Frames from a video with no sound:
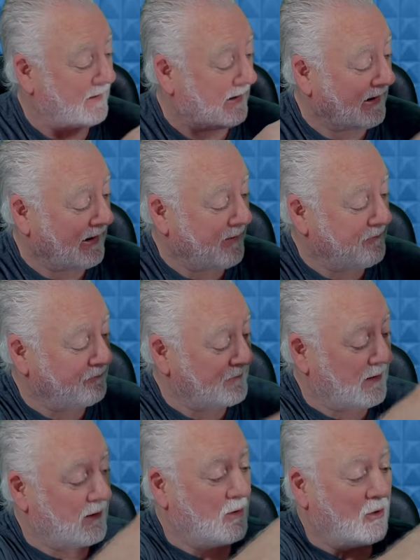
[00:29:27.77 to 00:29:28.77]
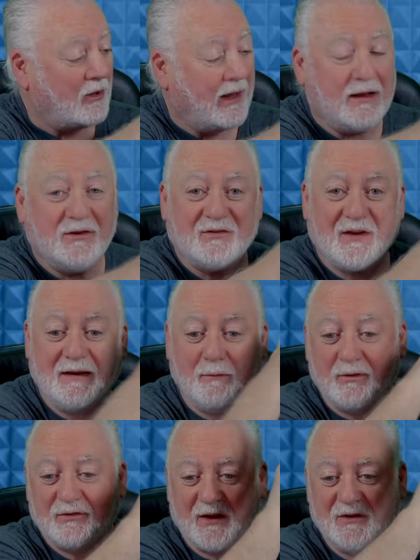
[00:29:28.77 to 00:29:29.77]

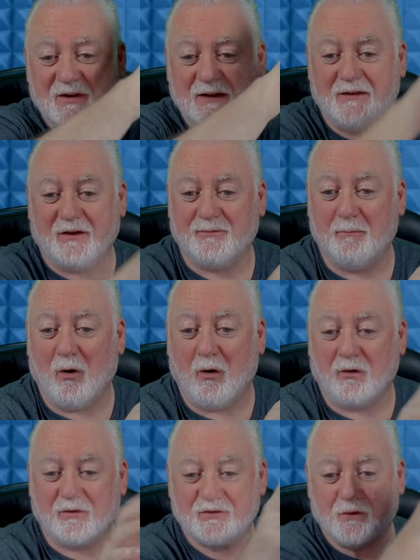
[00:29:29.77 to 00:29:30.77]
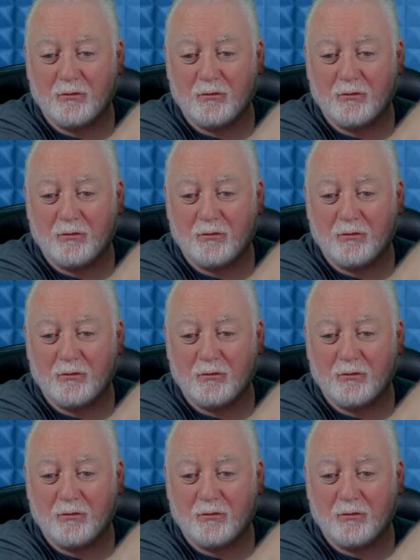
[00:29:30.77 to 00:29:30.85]
what's inside this box?